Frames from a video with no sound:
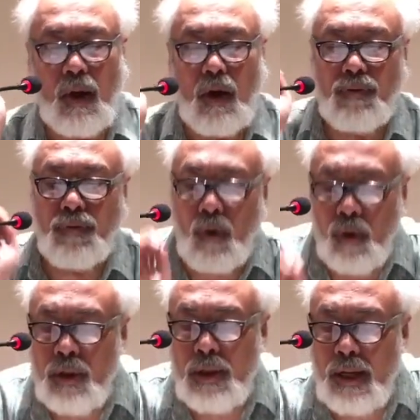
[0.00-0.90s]
Of
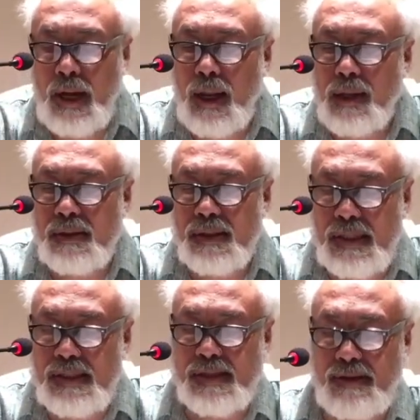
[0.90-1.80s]
all the cults,
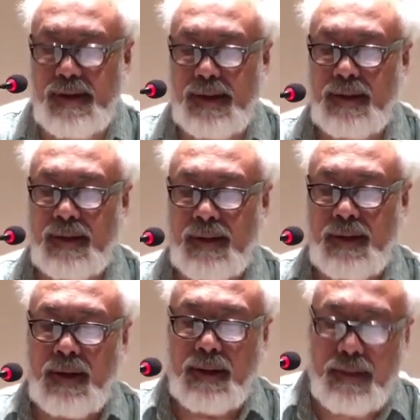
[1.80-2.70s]
says Renan,
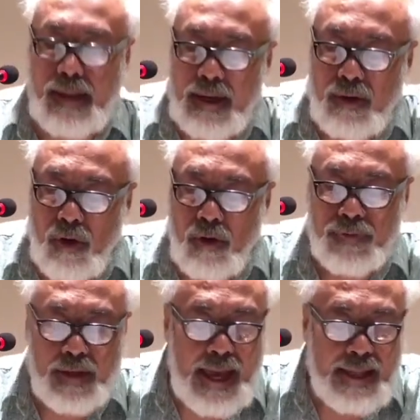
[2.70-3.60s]
that
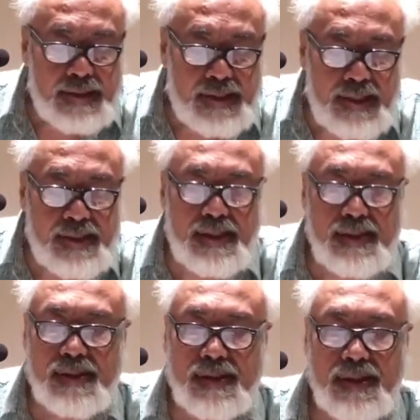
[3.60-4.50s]
of the
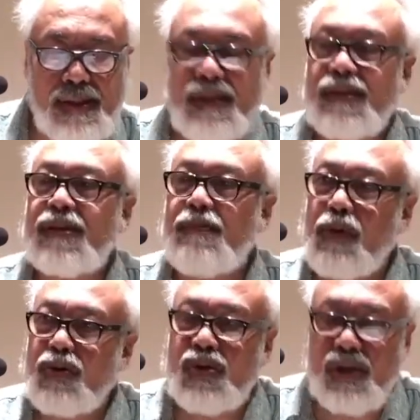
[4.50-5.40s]
ancestors is the
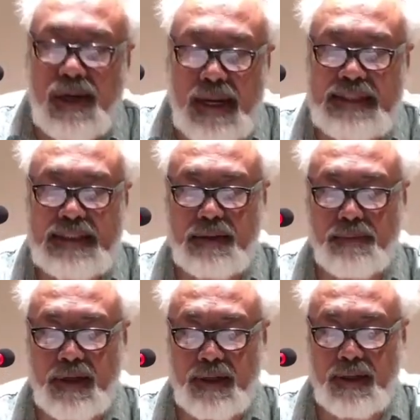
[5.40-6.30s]
most
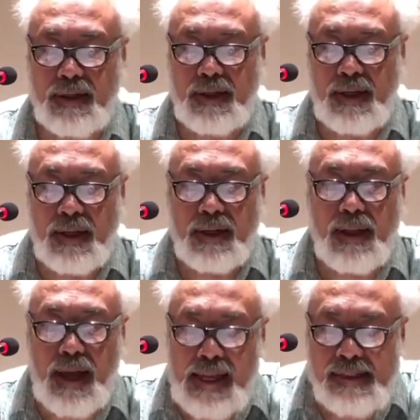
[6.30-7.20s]
legitimate.
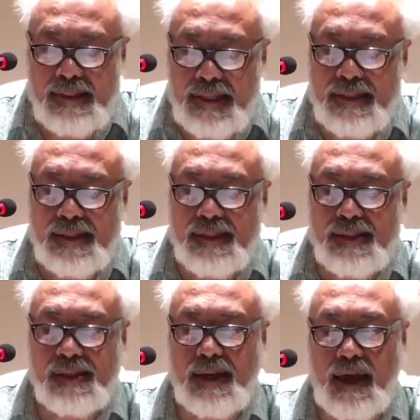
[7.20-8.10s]
The
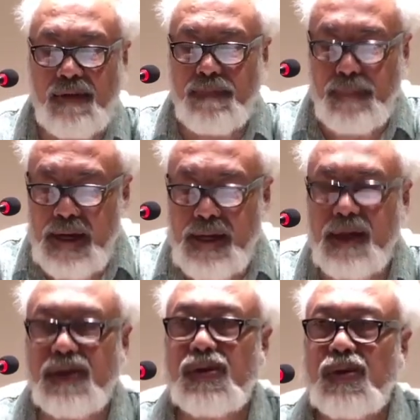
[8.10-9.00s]
ancestors have made
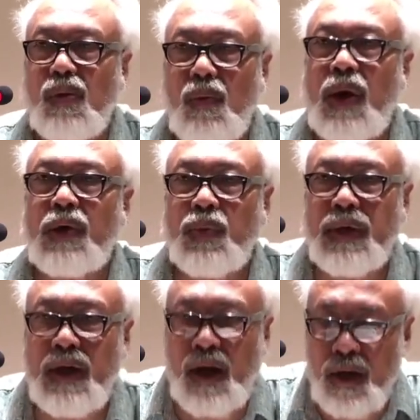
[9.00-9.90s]
us what
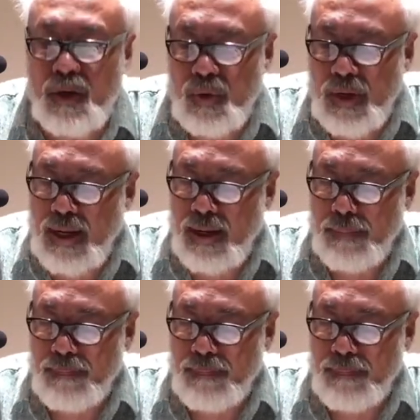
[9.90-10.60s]
we are today.